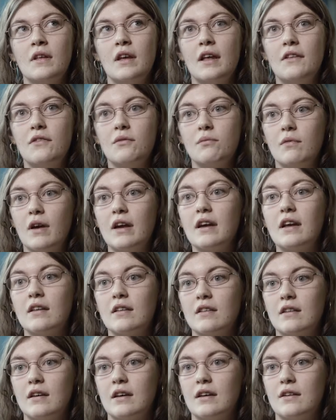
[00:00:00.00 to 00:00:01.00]
It's
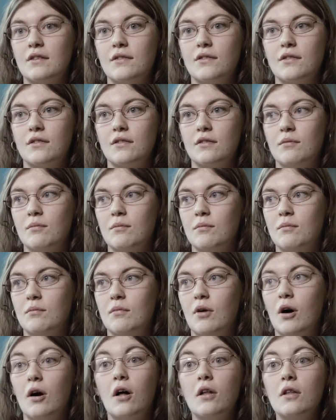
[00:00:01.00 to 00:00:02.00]
recognized
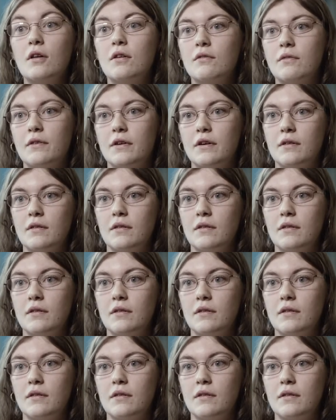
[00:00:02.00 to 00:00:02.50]
all over.